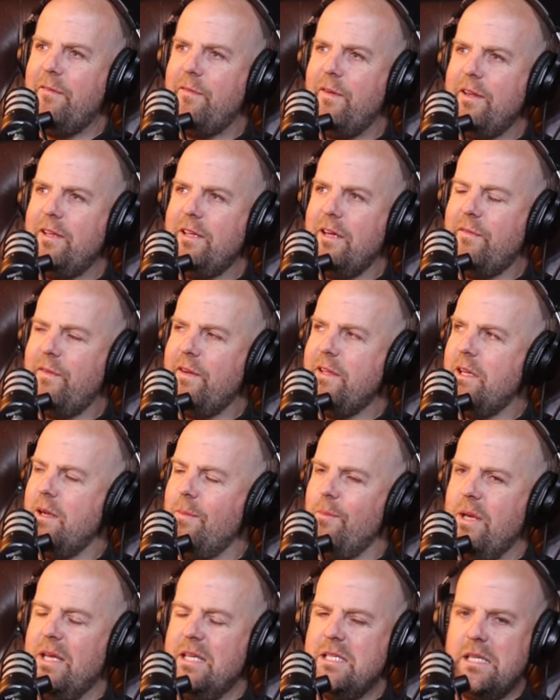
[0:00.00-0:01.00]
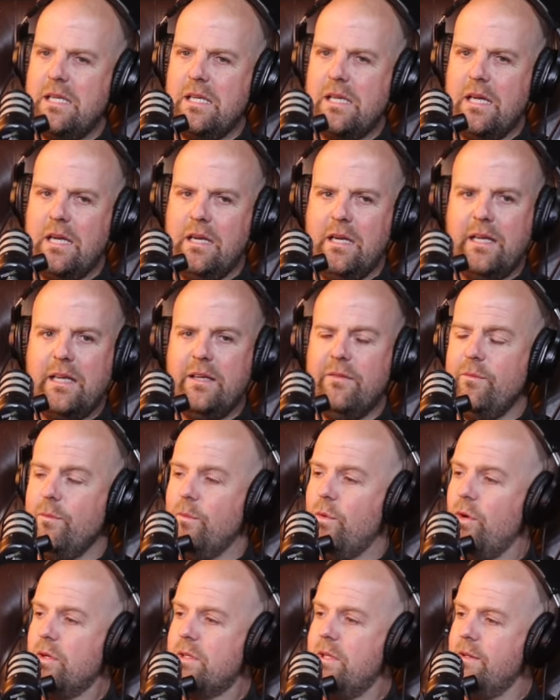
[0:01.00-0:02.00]
I, find I find it amazing. Kind of like even
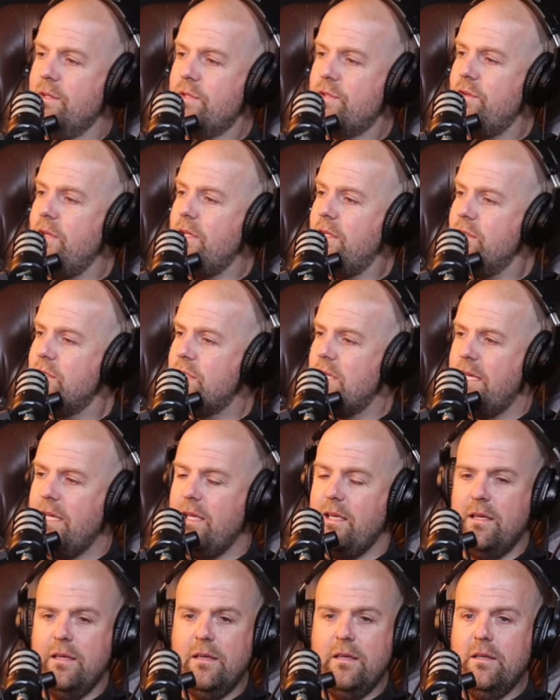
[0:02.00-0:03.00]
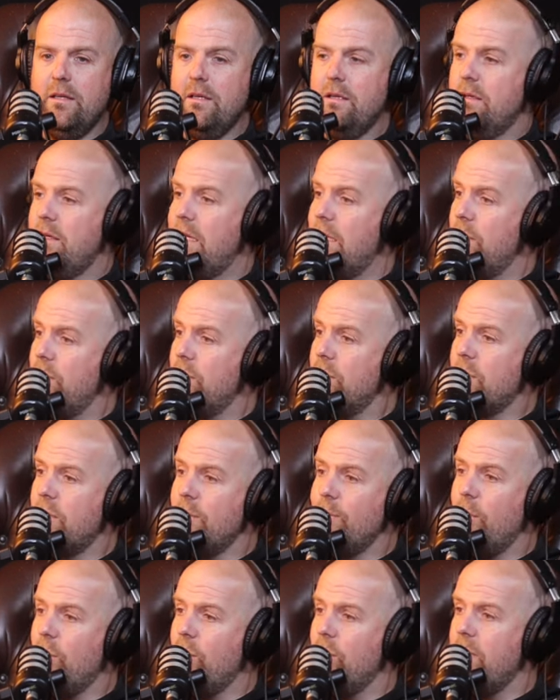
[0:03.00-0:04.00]
walk down the street, you say hello,
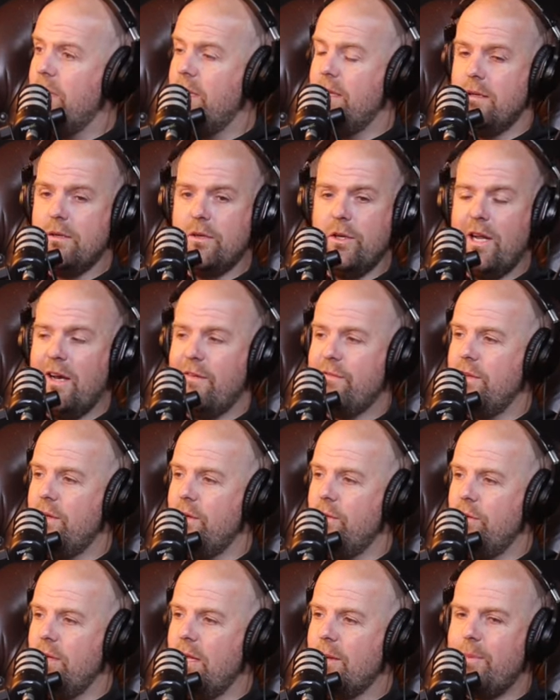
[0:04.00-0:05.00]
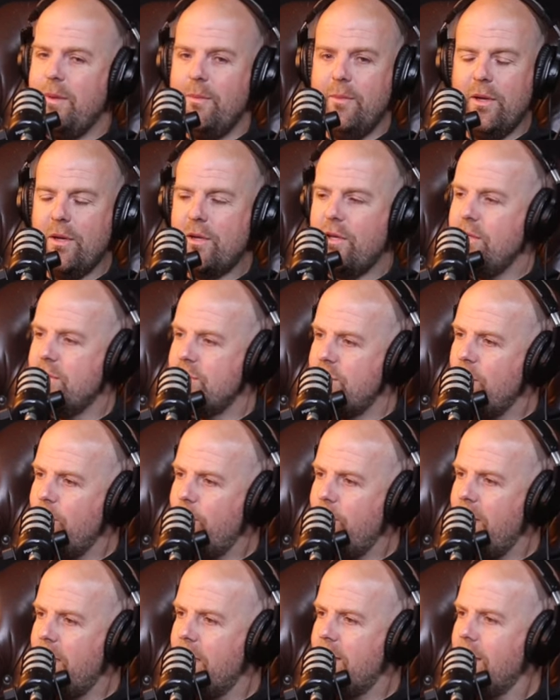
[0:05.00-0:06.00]
good morning, good afternoon. Like people look you
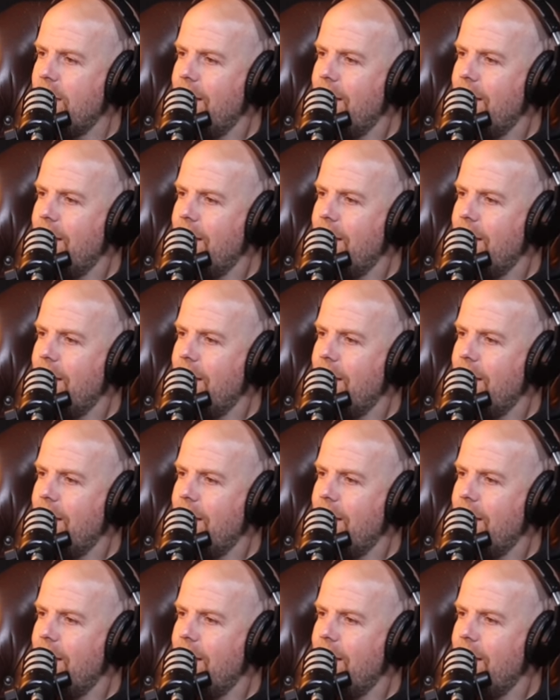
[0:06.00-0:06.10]
stupid.